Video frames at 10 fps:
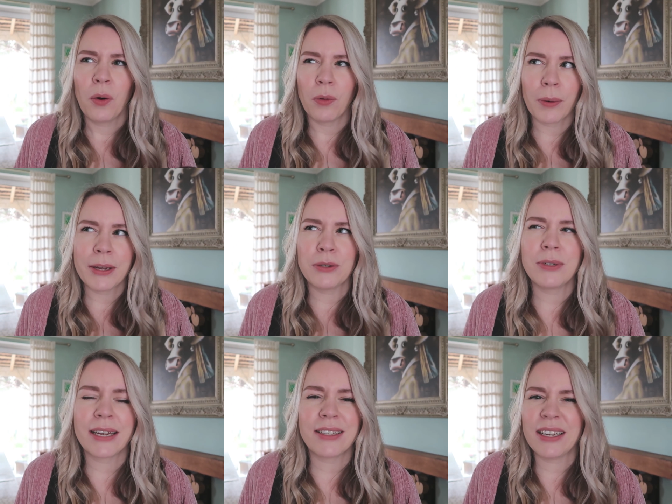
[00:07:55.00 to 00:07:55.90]
although I do
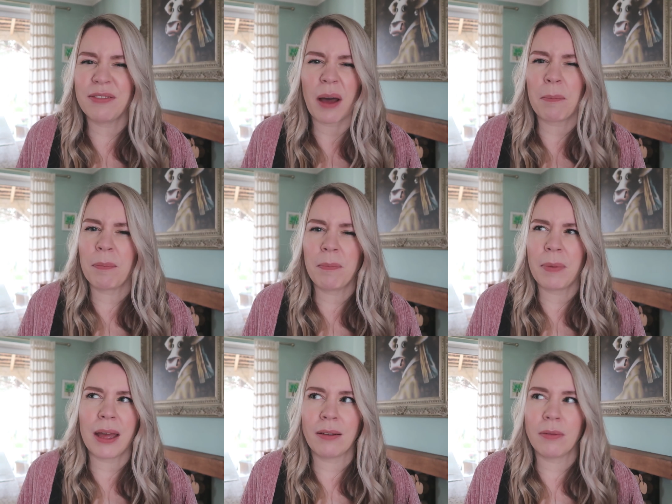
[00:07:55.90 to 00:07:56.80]
tend to leave that
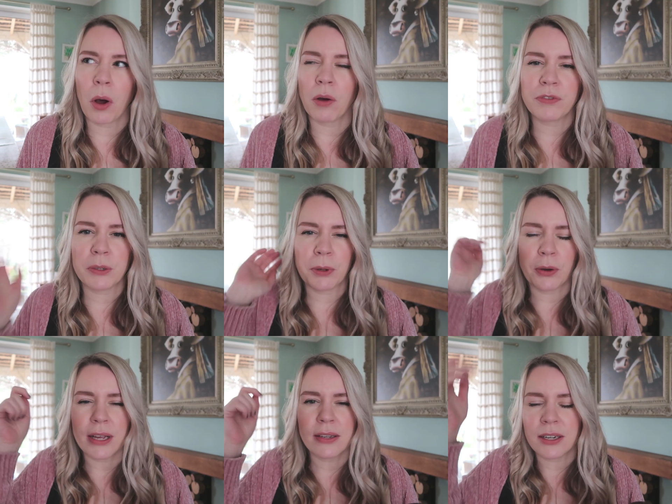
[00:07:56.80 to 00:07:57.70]
bit off, to be
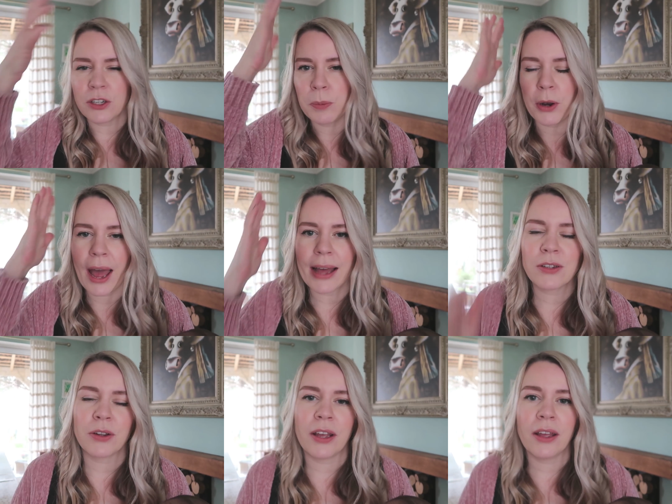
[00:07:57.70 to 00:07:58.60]
honest. I just put a
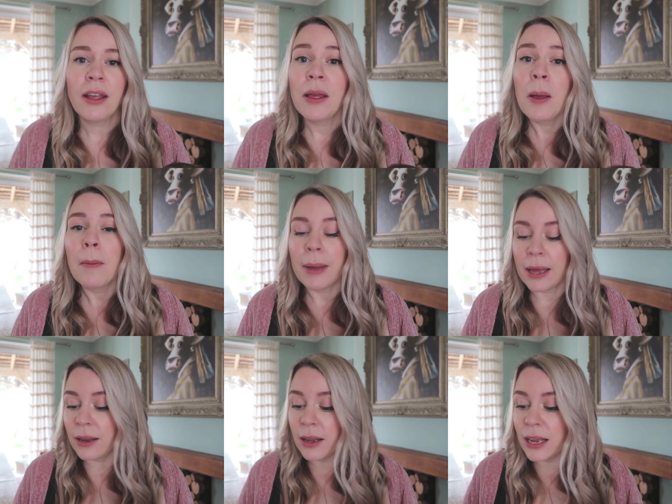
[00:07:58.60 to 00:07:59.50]
hat on her,
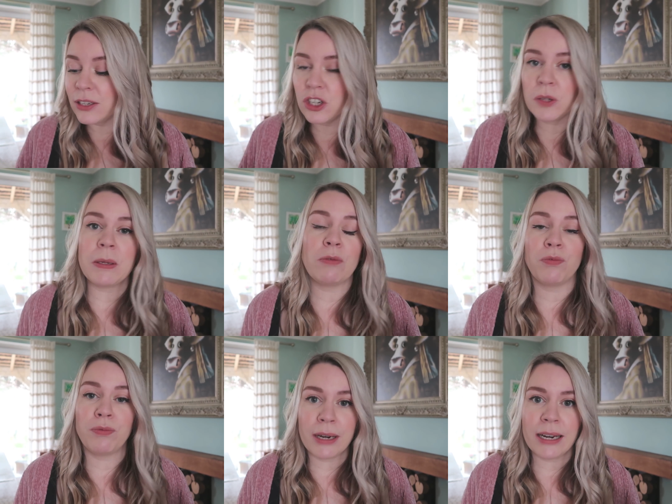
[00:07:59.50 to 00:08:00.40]
but it's just
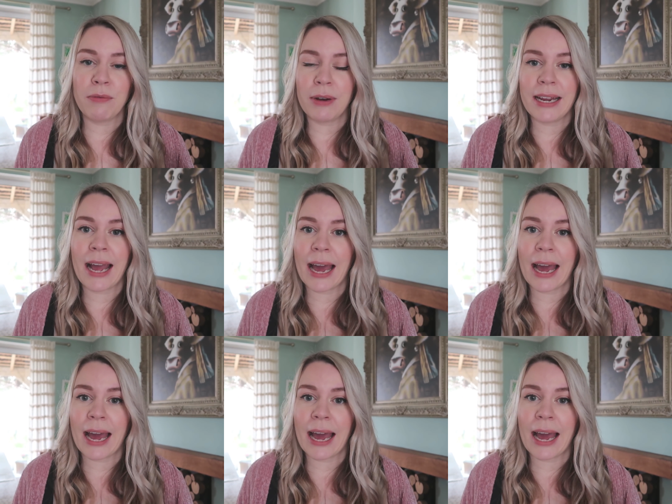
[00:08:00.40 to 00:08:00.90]
been really, really